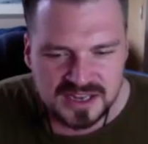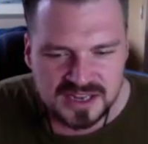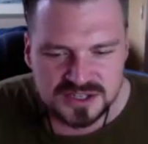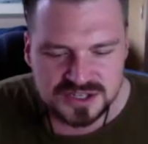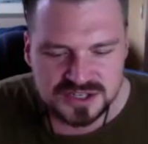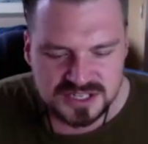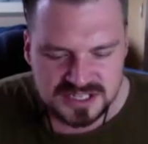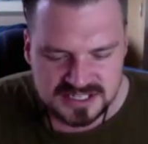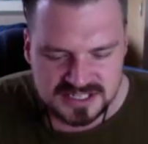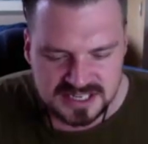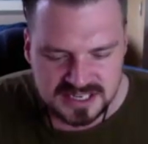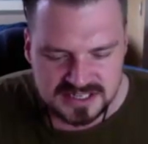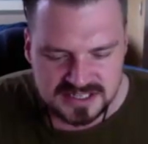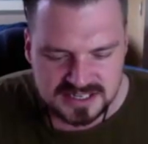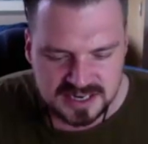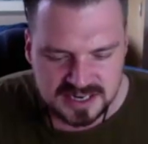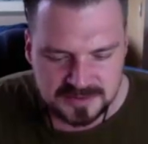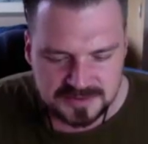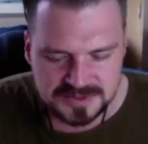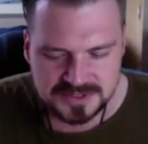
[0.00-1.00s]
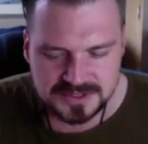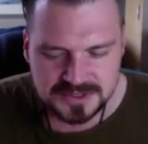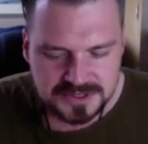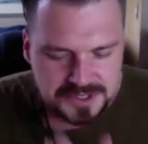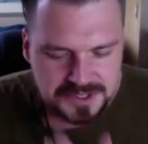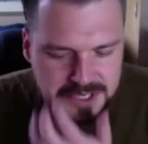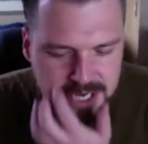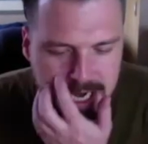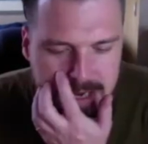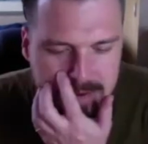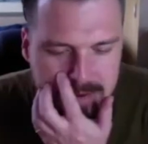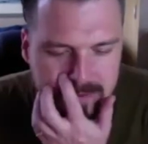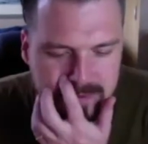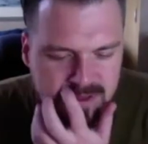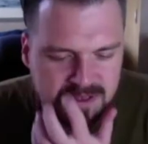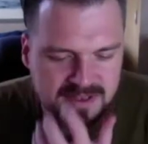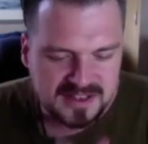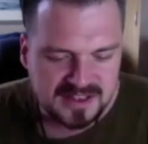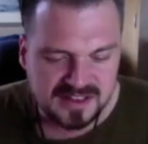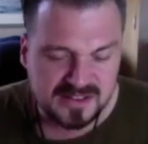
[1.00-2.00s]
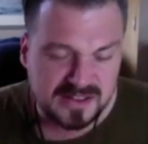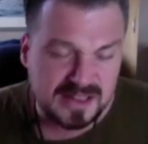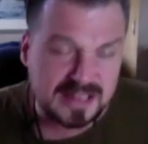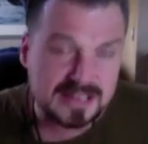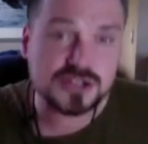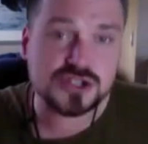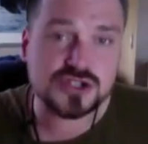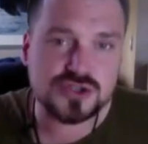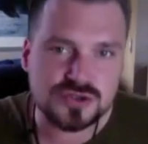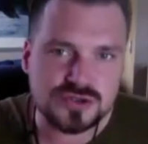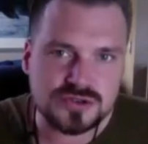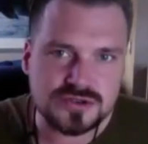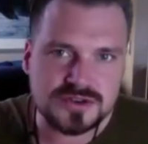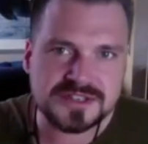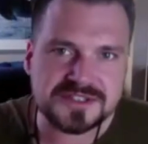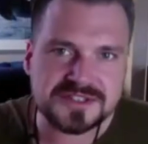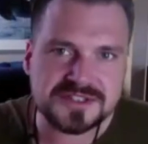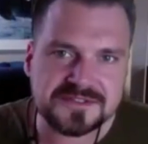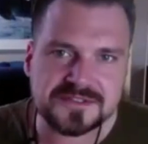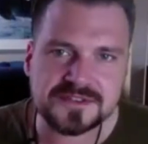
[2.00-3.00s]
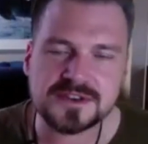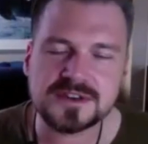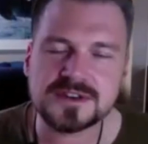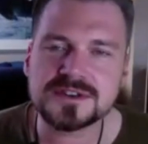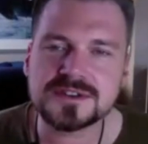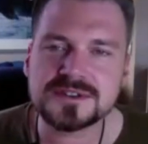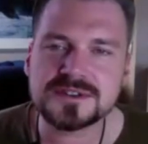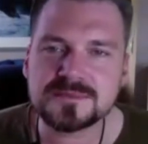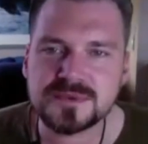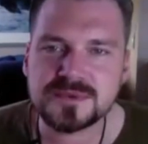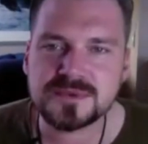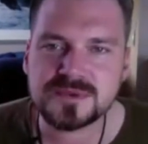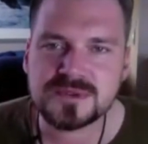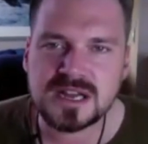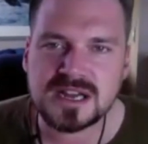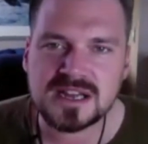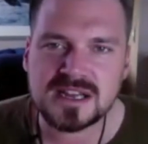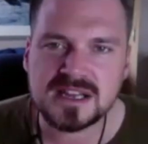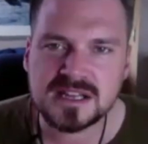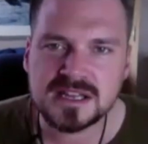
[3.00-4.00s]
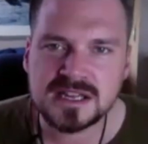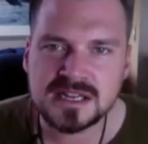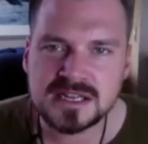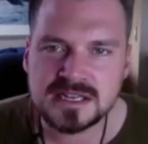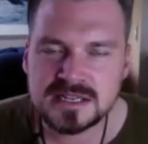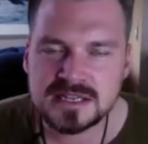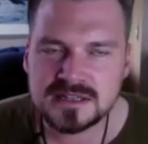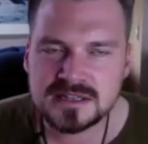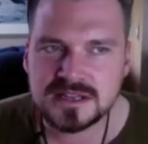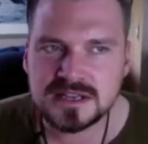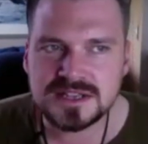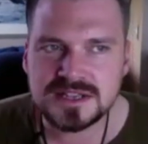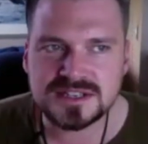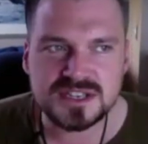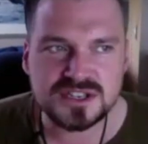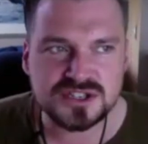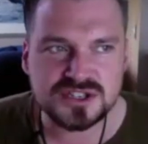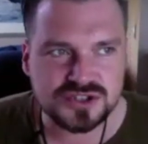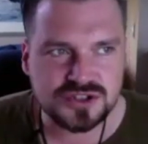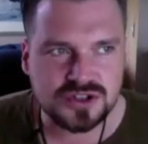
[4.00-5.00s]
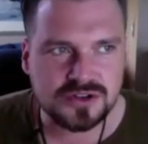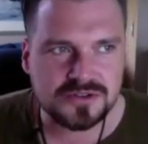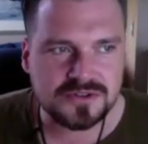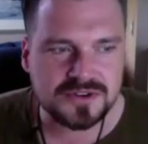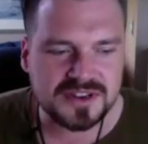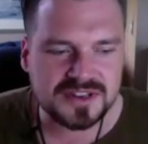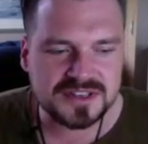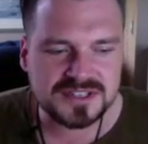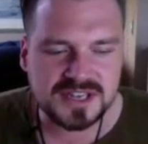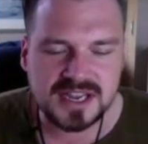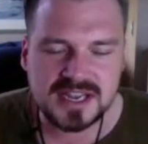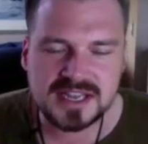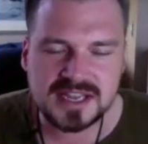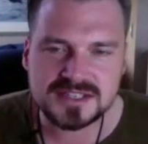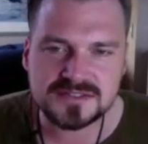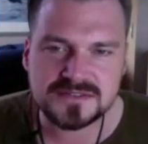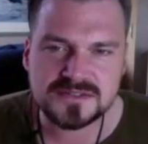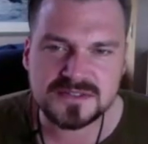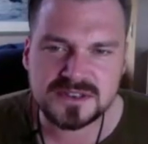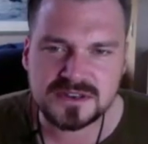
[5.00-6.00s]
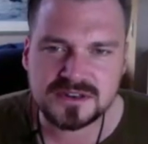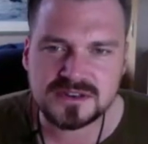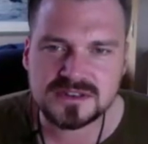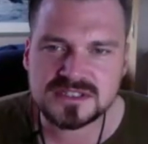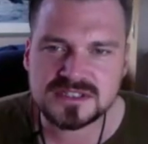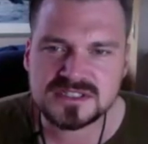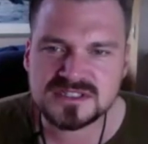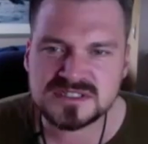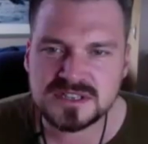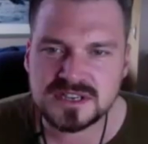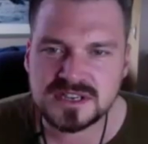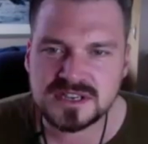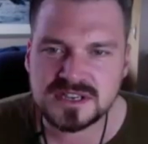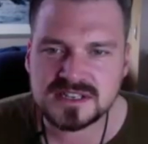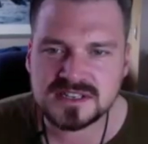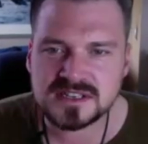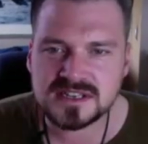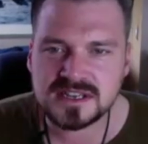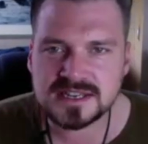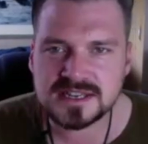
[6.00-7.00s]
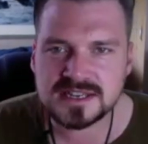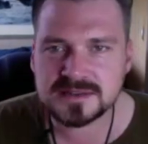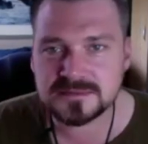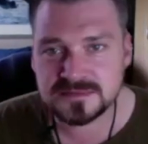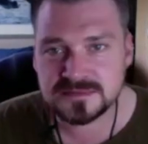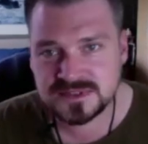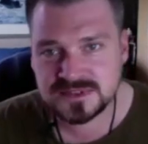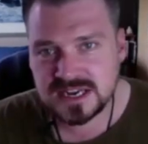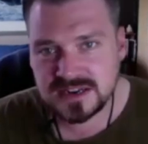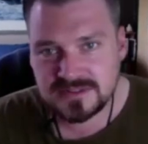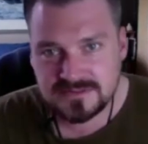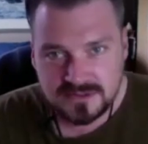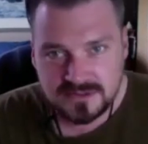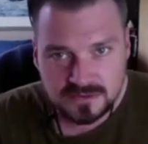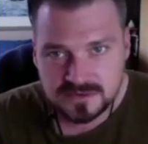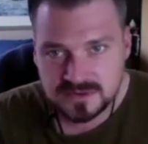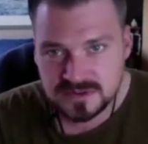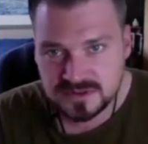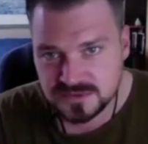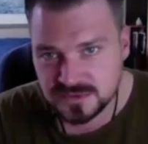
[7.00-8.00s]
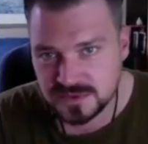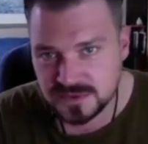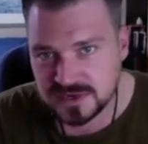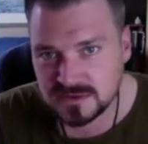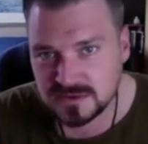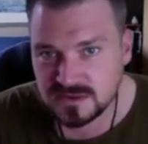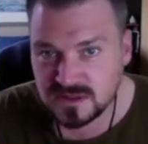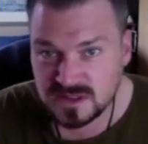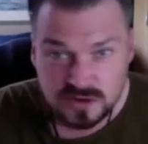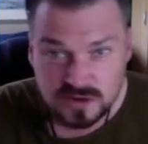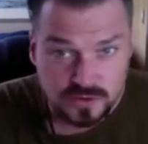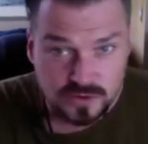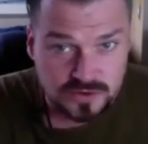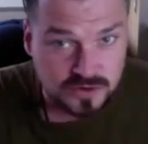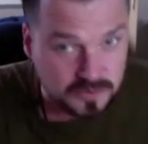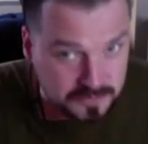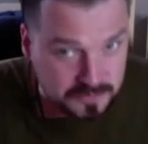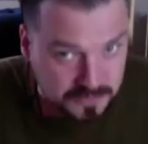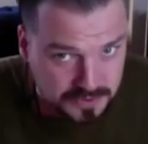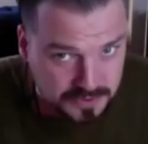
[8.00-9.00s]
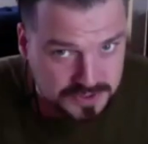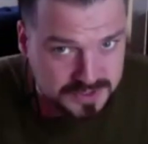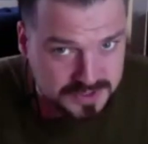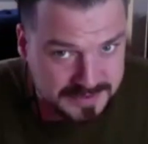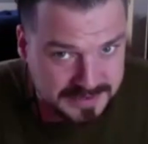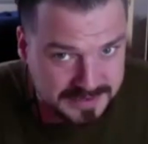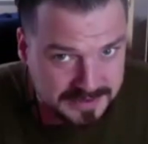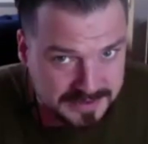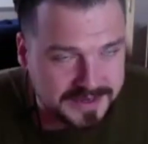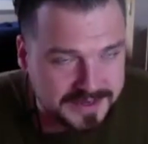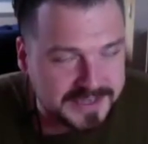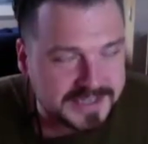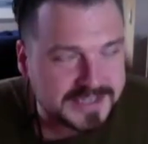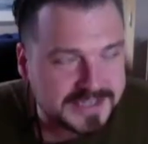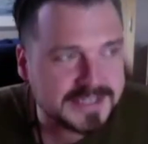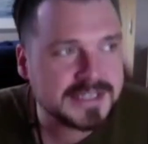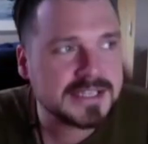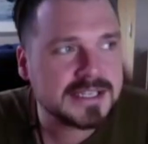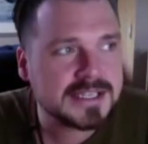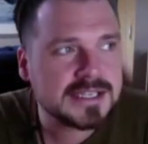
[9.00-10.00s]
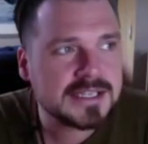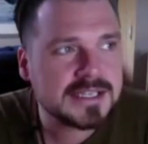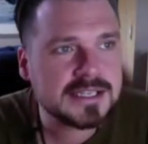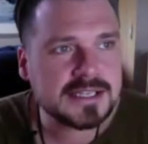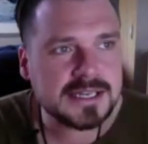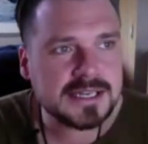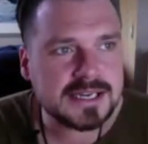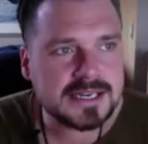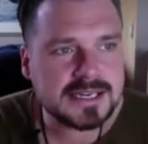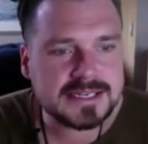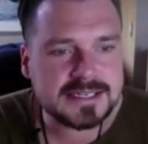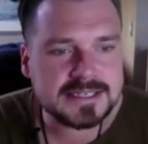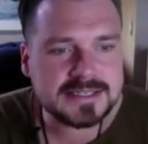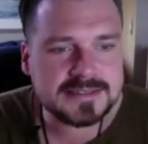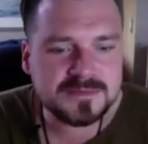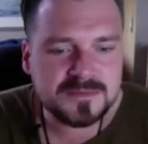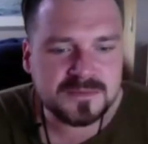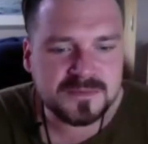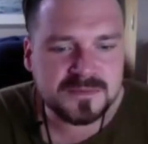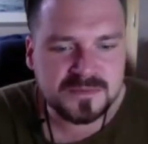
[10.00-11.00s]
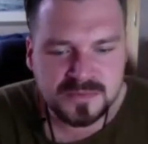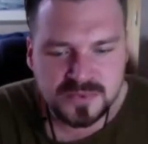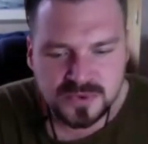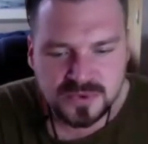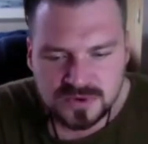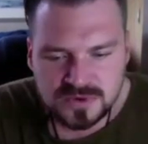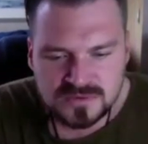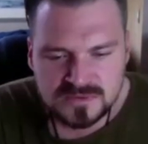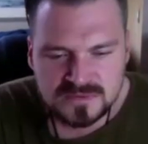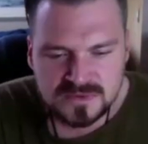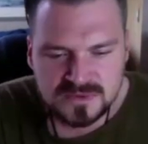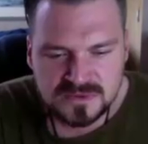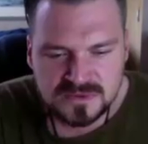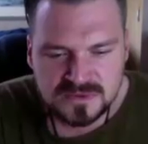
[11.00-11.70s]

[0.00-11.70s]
I just think that's an absolute shame. Like stories are forgotten, but these historic sites are forgotten. And St. Ronan's well, I don't know much about it, but